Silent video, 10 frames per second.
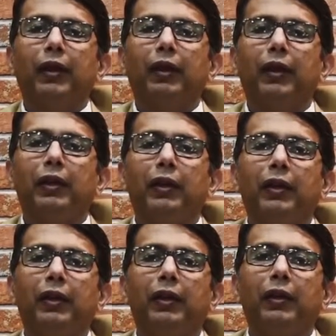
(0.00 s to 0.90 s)
and
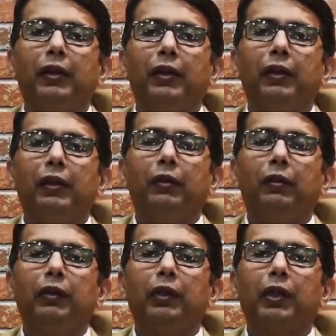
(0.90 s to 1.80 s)
categorically
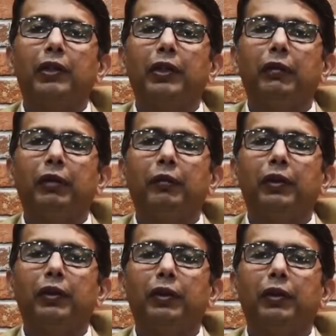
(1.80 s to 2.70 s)
on the large scale,
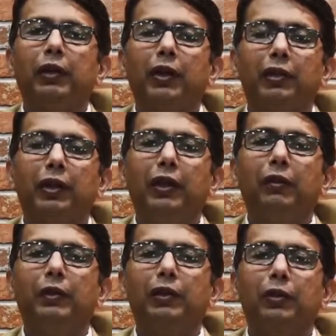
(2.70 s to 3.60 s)
which
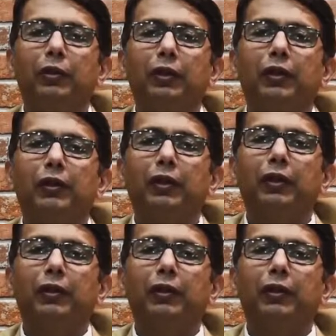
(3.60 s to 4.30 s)
is known as